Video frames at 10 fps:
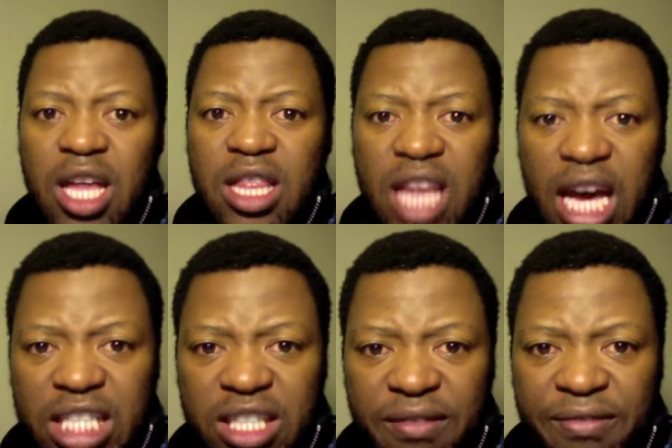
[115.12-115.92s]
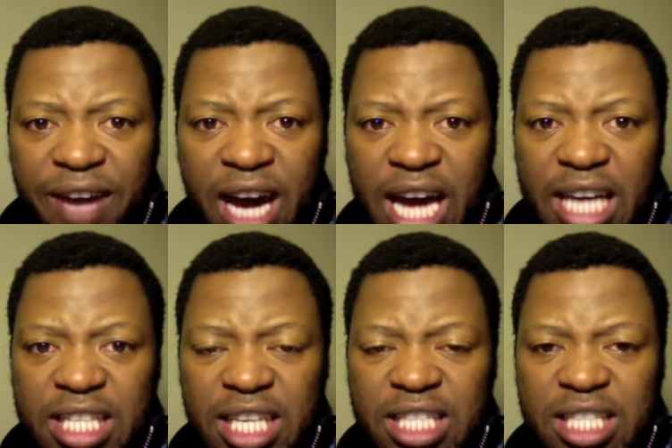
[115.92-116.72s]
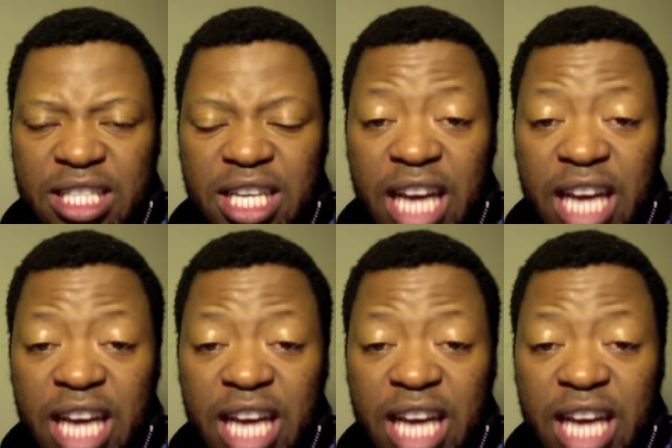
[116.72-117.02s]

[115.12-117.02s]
that divided, the